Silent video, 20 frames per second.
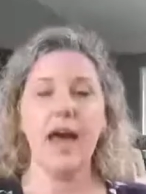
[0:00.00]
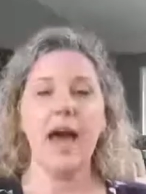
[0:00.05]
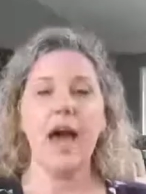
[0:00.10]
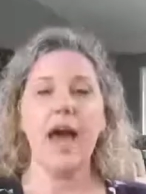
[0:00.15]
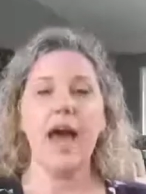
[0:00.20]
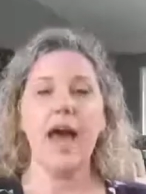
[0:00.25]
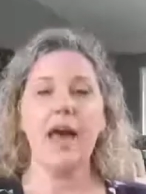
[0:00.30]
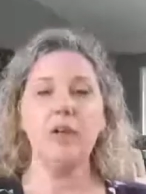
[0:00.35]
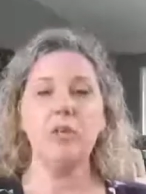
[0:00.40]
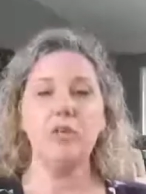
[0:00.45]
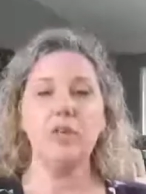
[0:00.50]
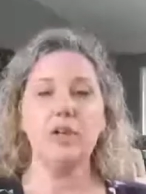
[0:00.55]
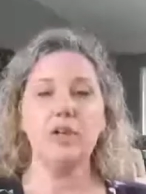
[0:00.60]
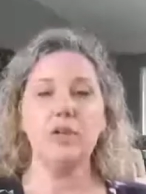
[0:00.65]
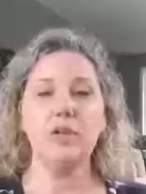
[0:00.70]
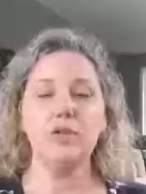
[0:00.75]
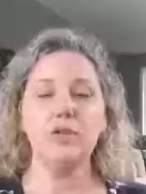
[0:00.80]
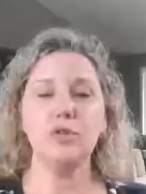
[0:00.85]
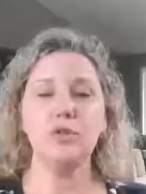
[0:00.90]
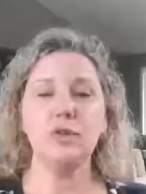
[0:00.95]
And we
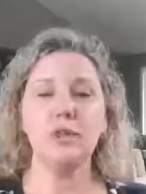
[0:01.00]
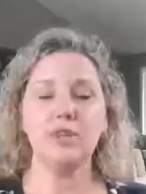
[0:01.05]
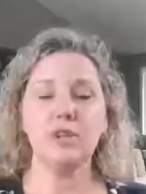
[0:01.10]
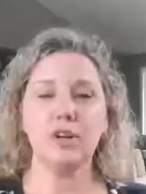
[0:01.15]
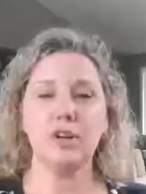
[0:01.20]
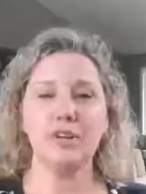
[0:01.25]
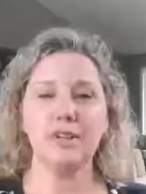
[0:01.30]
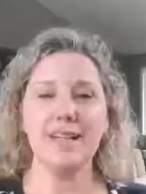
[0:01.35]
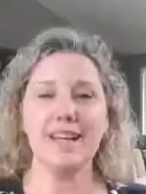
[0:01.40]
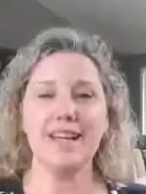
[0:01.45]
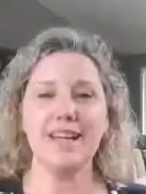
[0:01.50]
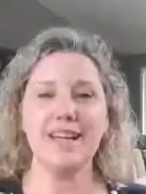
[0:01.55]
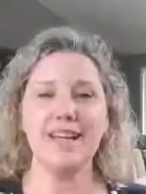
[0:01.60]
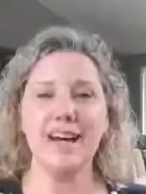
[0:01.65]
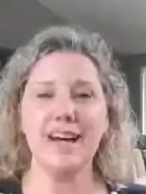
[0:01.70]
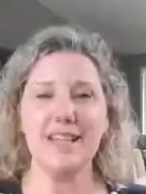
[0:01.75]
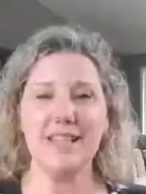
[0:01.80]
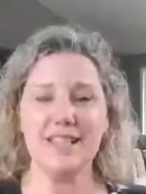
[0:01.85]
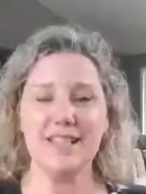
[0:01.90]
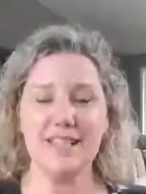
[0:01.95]
do what's called a
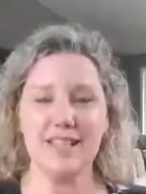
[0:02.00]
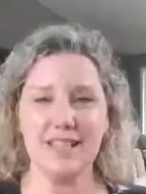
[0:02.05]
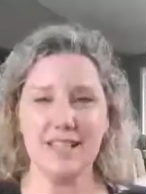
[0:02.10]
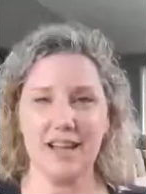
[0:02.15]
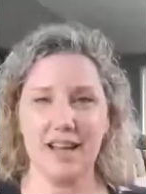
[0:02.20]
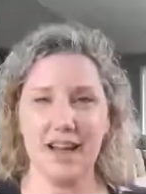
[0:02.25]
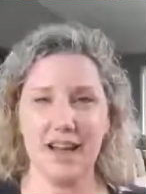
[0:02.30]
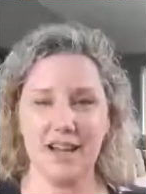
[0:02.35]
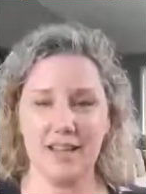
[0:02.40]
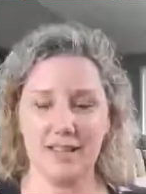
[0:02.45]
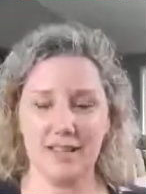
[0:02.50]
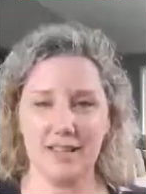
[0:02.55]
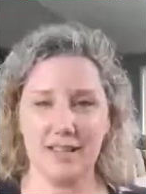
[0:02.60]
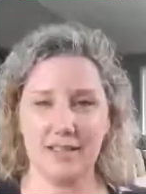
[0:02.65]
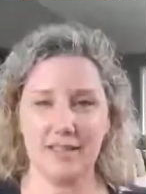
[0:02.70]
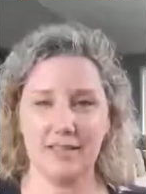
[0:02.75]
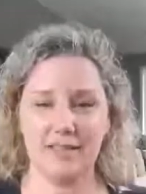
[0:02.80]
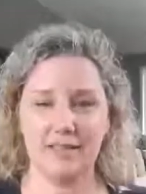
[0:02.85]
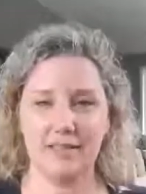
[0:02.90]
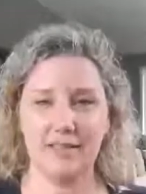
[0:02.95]
gut
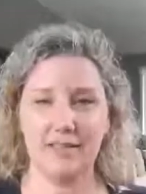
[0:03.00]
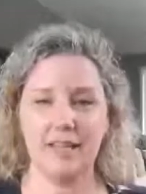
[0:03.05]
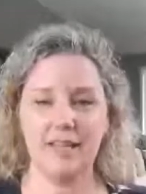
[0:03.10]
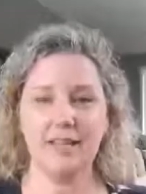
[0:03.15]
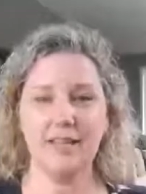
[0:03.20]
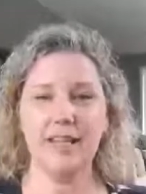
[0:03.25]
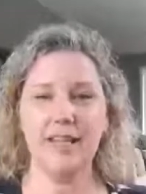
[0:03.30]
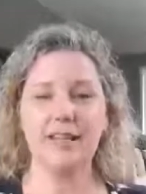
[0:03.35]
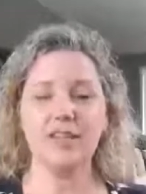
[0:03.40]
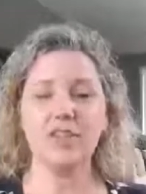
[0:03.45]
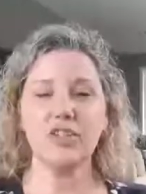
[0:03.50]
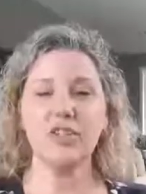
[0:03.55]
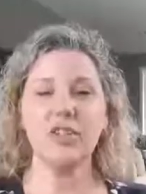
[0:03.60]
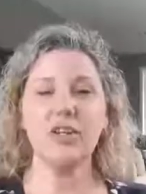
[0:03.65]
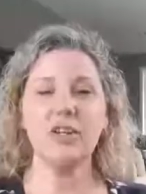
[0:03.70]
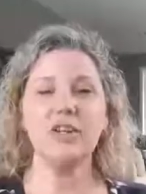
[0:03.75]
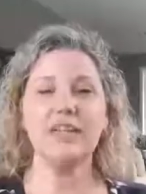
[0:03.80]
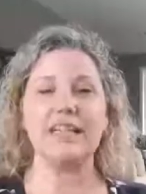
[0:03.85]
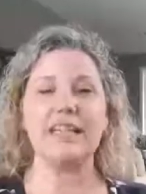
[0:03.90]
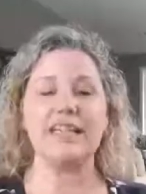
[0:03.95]
detox. Let's
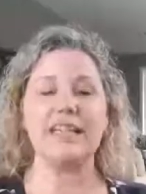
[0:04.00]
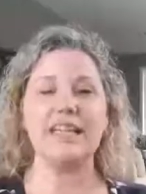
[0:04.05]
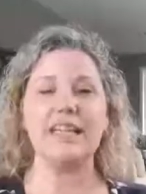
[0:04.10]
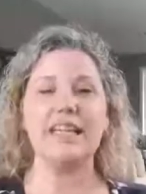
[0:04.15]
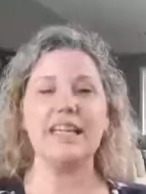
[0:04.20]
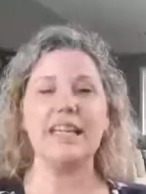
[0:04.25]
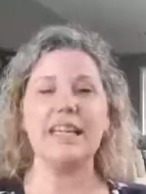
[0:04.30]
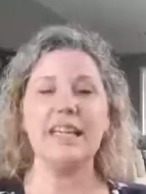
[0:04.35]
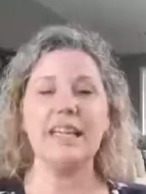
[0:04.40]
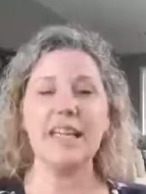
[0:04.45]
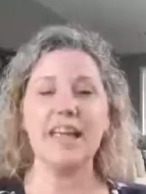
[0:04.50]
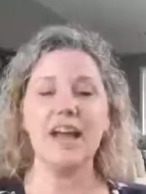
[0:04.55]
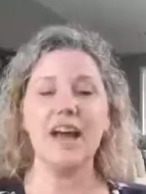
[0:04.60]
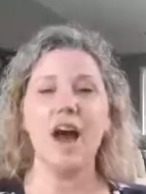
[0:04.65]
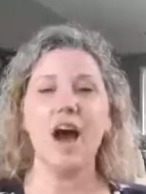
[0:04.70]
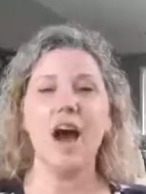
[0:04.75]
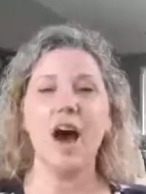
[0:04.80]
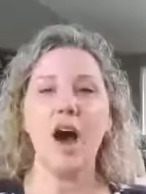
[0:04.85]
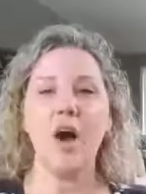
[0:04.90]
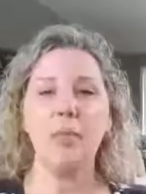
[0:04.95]
start cleaning
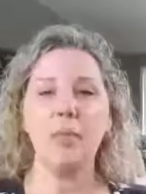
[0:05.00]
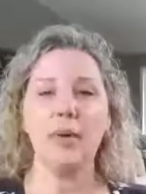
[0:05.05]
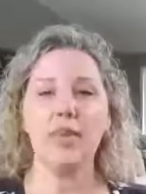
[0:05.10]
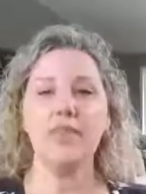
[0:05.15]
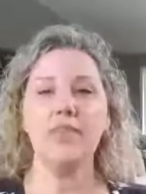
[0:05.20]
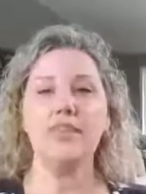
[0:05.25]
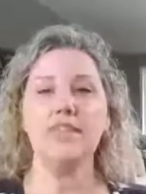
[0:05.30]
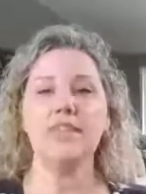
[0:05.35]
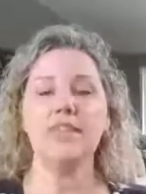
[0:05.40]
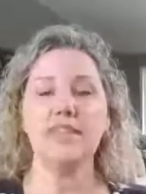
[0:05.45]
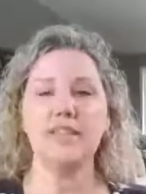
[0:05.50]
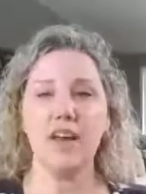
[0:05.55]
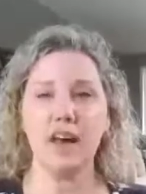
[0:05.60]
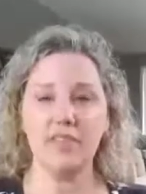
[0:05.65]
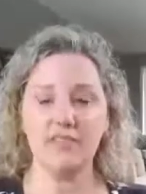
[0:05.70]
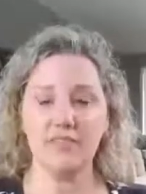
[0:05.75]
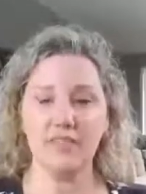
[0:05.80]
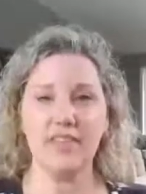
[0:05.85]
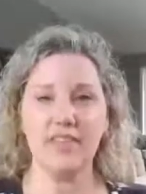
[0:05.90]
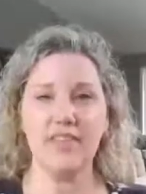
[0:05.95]
up the stuff
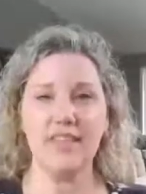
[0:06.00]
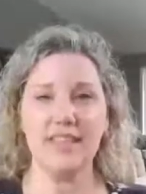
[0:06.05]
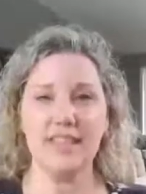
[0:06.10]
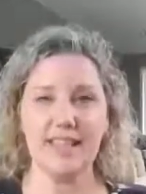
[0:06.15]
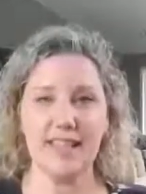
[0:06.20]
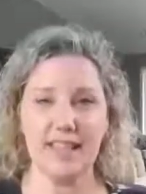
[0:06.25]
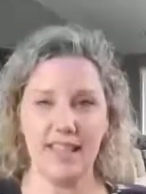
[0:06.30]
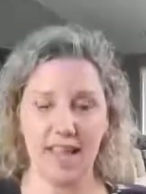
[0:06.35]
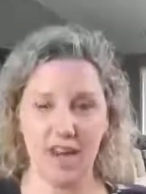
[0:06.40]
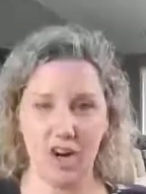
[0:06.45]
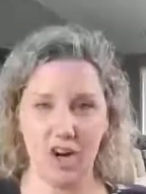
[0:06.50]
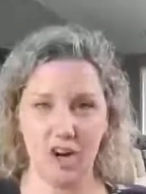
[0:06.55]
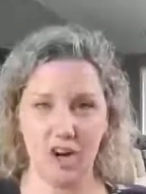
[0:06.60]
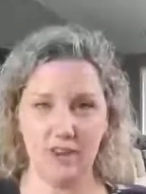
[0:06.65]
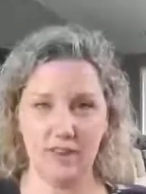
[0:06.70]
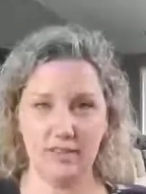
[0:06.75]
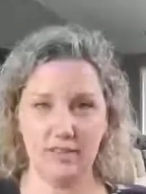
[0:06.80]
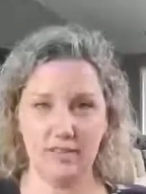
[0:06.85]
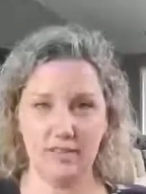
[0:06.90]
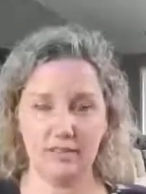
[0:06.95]
that's there.
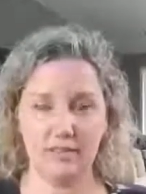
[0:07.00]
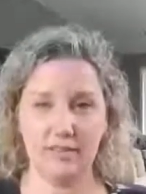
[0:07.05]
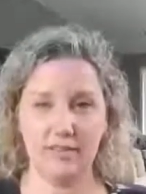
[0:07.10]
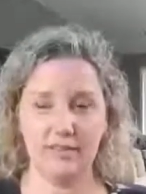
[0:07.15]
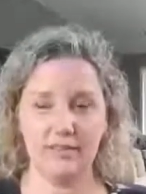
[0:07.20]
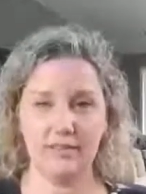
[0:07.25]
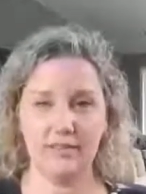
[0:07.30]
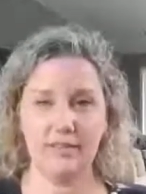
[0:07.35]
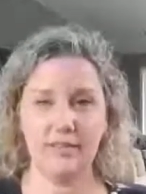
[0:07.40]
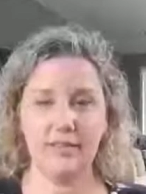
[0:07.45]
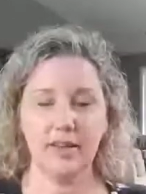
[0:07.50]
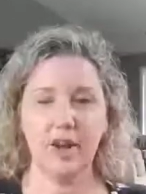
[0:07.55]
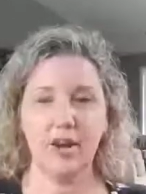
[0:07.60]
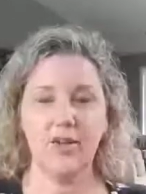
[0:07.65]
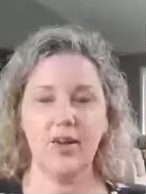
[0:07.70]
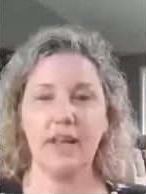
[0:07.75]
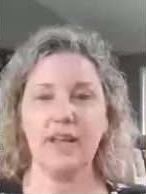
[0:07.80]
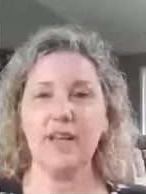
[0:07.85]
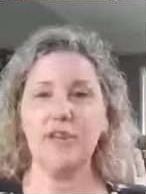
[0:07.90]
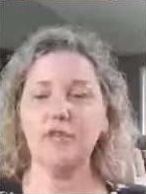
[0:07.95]
All
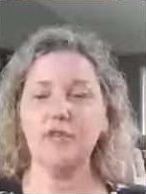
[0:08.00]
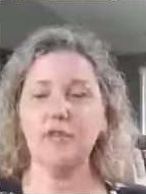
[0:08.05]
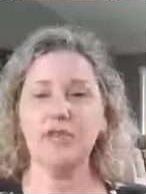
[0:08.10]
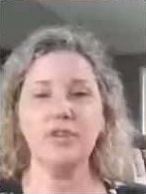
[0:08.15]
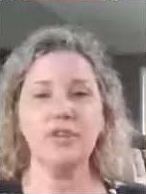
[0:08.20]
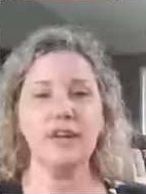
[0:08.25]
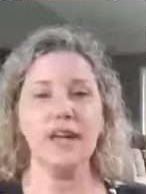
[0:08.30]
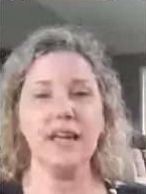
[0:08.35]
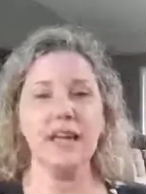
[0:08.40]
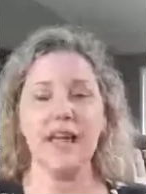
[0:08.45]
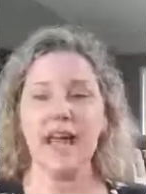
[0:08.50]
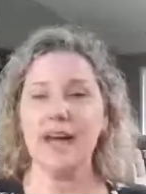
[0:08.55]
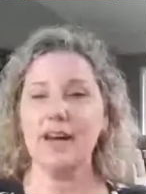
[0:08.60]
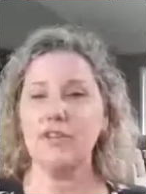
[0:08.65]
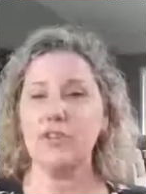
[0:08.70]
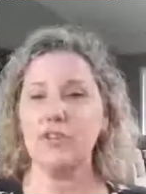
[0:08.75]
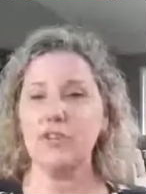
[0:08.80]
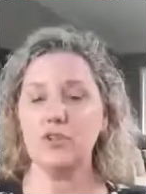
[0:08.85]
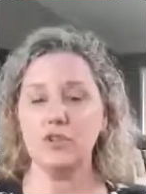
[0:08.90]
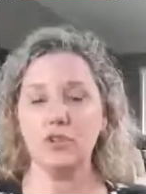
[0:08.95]
right, if you're not
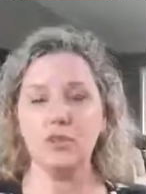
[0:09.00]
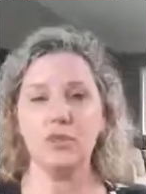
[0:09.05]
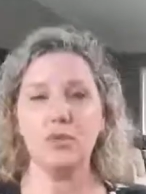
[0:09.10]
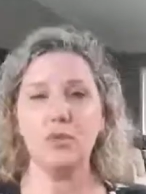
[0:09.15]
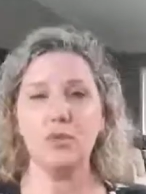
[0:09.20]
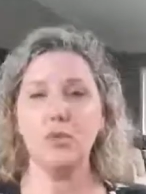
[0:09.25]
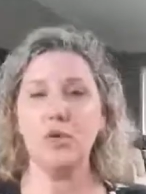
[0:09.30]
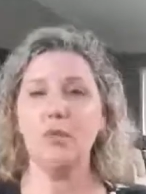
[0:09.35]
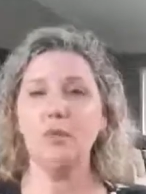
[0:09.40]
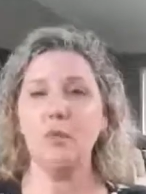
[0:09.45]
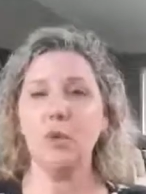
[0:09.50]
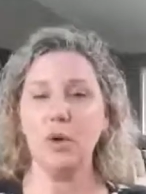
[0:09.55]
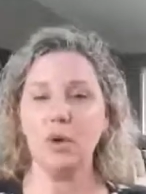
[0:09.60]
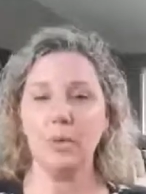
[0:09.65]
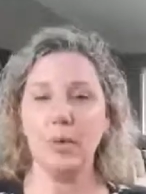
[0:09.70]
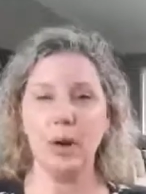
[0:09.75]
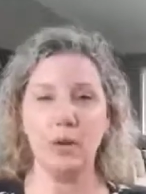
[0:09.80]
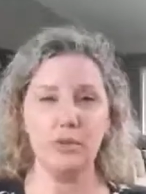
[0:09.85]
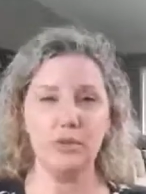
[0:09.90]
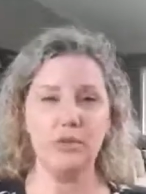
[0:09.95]
having 2 or more
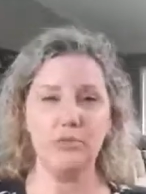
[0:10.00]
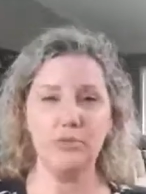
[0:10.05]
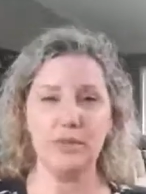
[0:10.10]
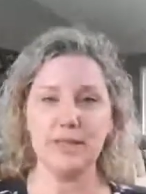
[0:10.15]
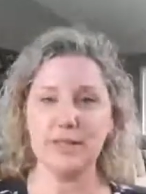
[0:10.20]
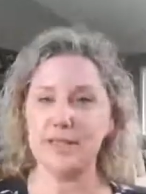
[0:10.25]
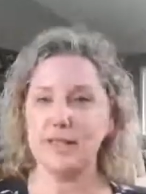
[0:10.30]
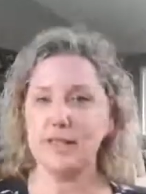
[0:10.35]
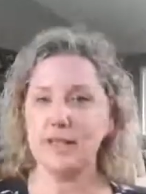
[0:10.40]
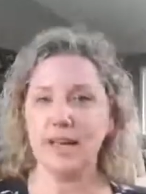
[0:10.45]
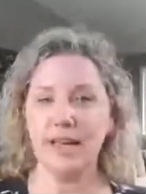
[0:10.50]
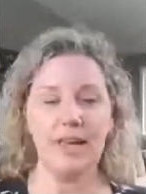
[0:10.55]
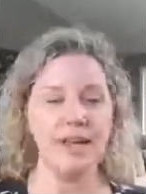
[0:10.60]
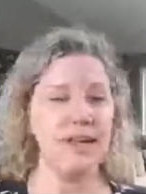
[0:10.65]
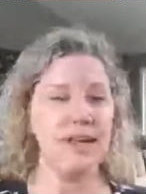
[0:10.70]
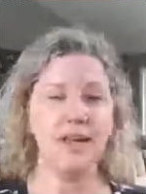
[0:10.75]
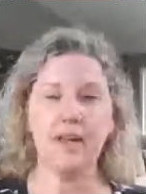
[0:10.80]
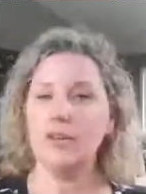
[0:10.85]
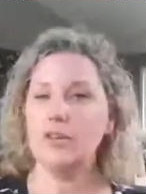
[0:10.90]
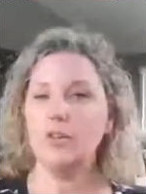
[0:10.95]
bowel movements a day,
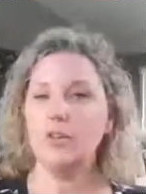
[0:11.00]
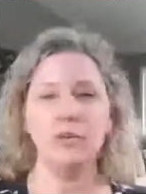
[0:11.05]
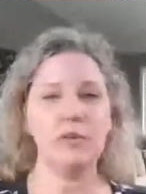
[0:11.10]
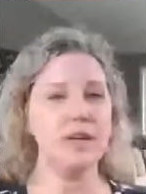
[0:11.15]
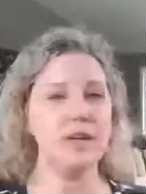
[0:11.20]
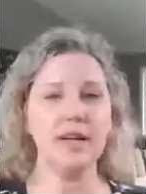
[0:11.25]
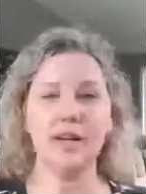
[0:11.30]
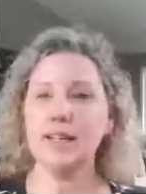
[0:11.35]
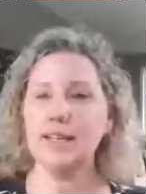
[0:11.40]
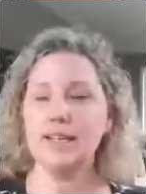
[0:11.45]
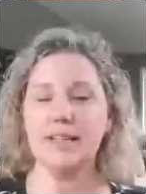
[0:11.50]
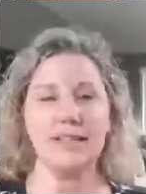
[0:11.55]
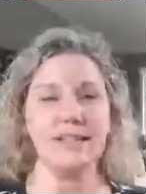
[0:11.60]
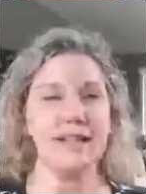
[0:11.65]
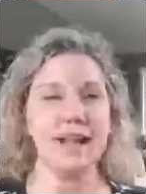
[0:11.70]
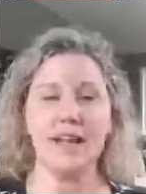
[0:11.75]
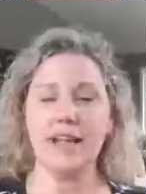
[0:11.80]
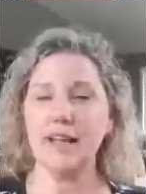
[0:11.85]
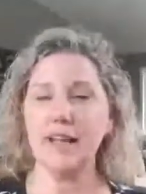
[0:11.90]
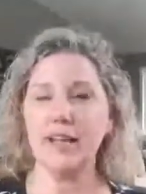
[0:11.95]
your gut is
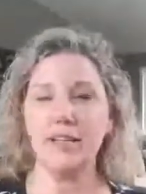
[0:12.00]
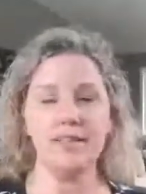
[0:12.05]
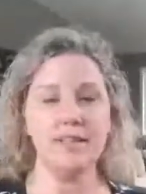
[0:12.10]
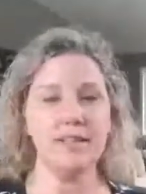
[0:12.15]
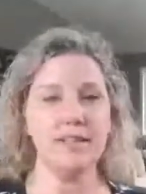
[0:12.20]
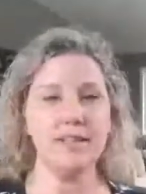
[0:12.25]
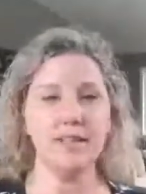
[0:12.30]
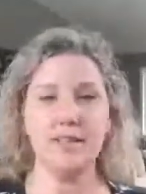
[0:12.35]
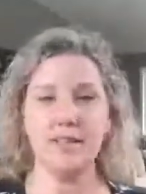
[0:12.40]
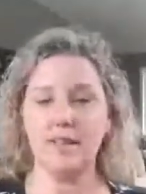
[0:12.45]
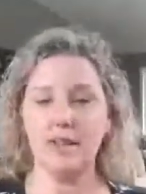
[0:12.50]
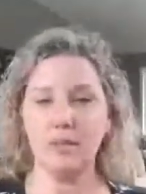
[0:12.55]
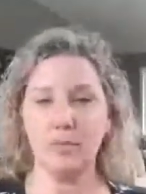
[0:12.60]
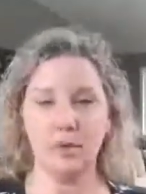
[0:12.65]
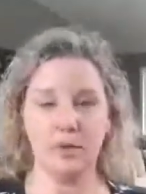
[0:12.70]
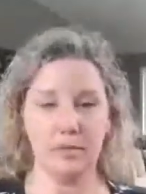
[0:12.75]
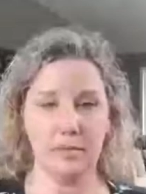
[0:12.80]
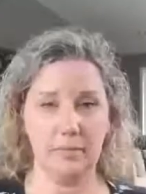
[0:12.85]
not healthy and stable.